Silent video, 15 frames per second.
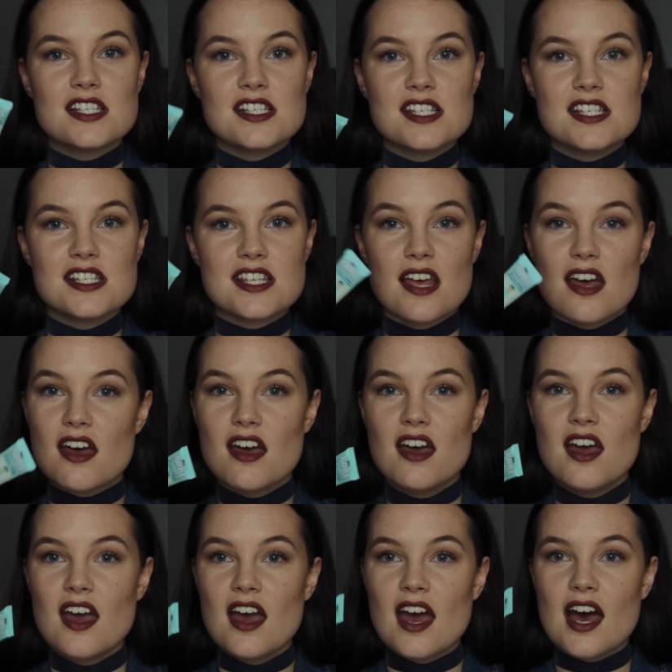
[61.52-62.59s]
This is their
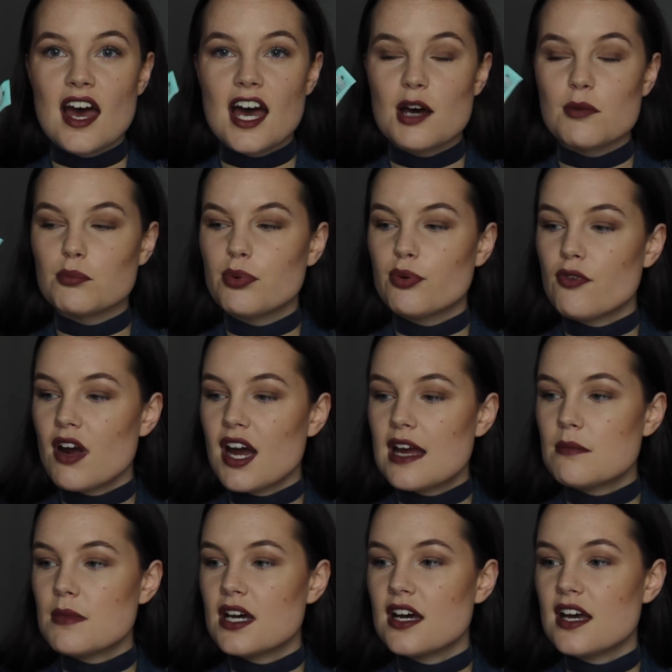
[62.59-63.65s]

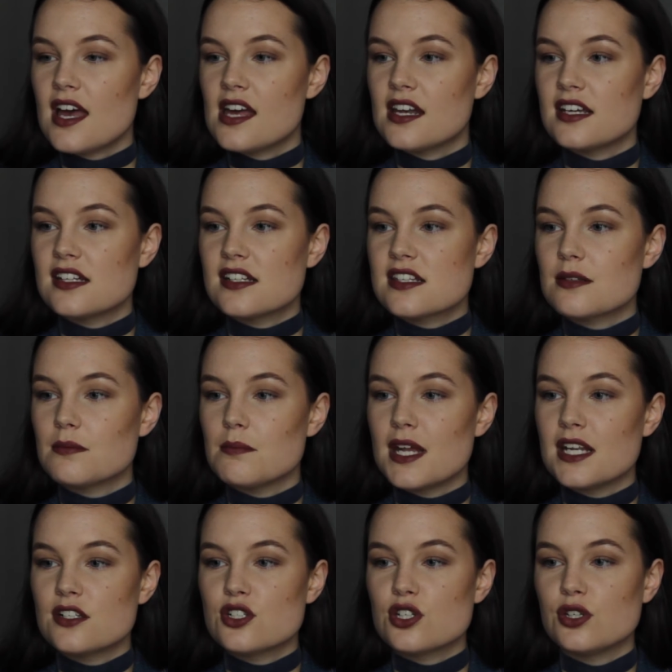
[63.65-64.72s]
primer, and it's
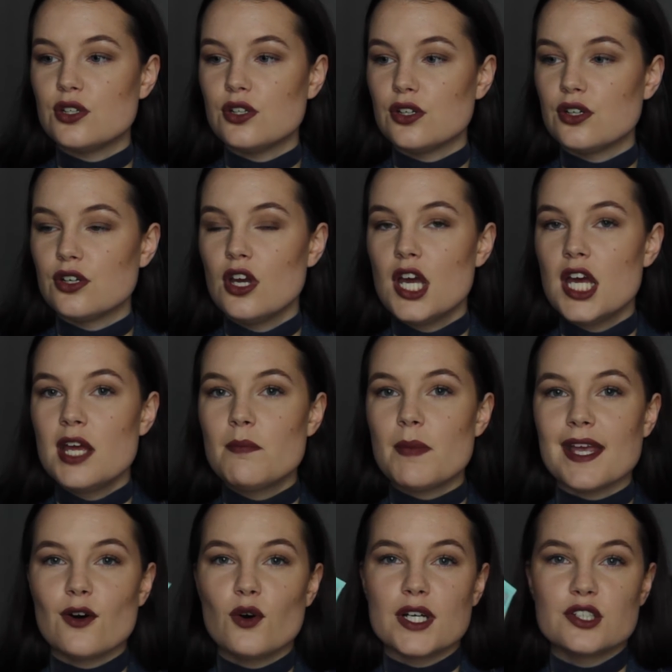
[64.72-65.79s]
meant to
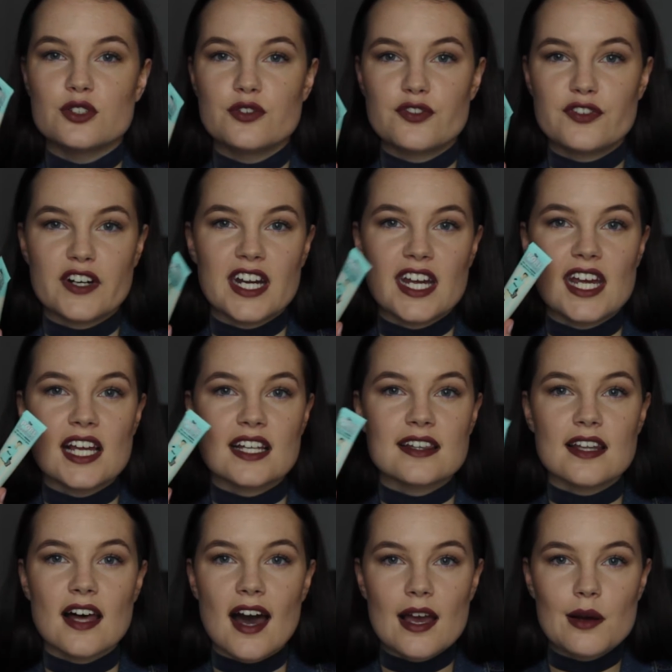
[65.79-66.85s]
be oil-free
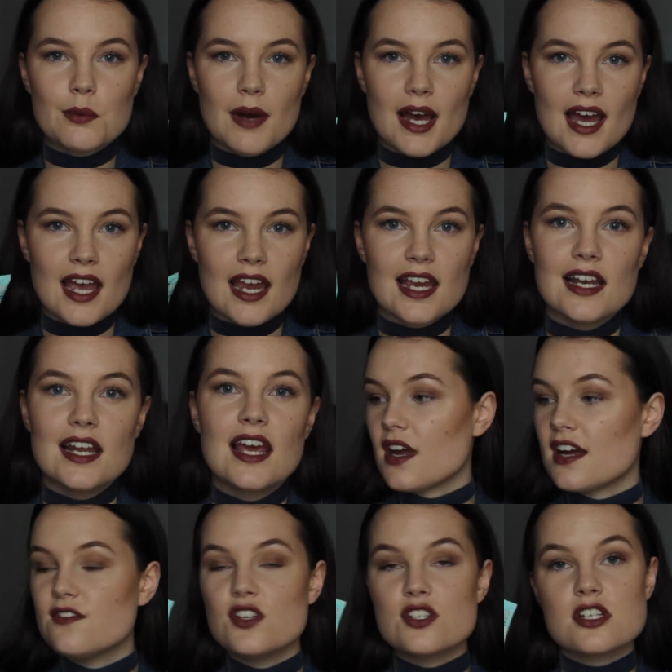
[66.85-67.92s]
and lightweight.
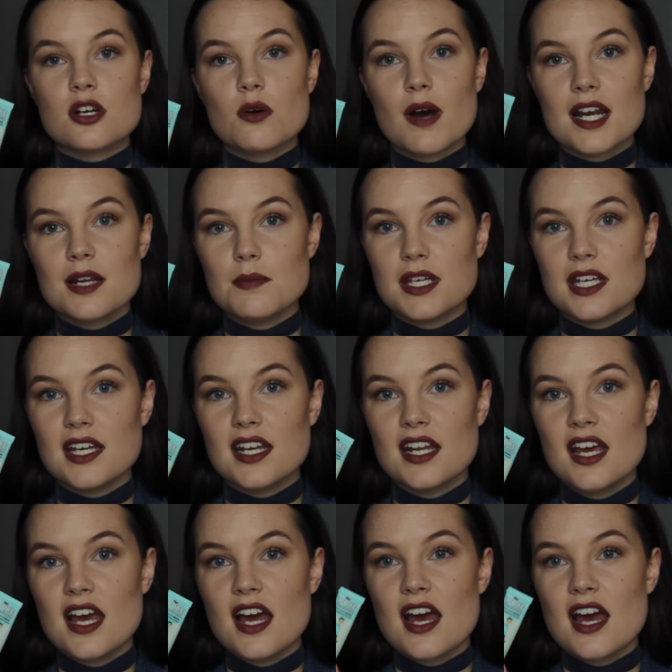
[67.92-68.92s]
I've used it quite a bit.